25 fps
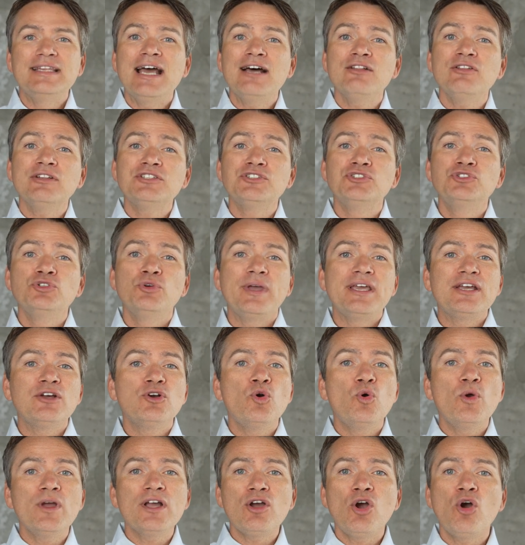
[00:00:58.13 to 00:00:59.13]
Now let's do a
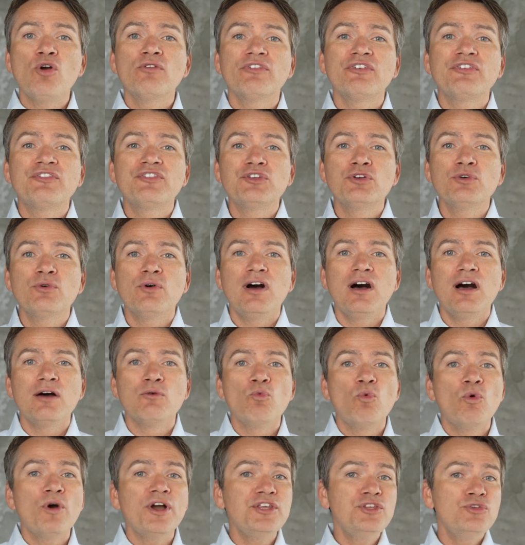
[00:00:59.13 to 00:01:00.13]
quick overview
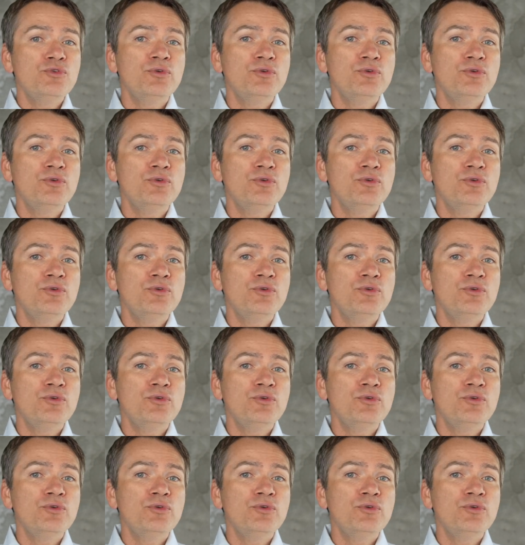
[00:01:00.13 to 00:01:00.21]
on what